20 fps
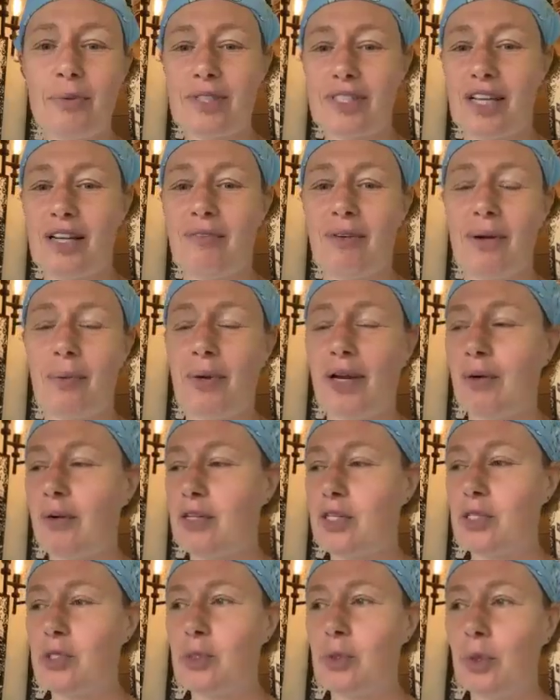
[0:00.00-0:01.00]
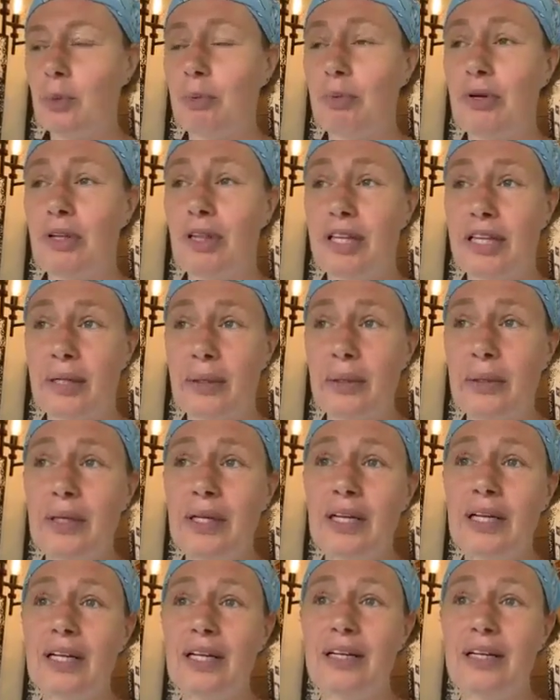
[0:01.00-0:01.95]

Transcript: when I was super little,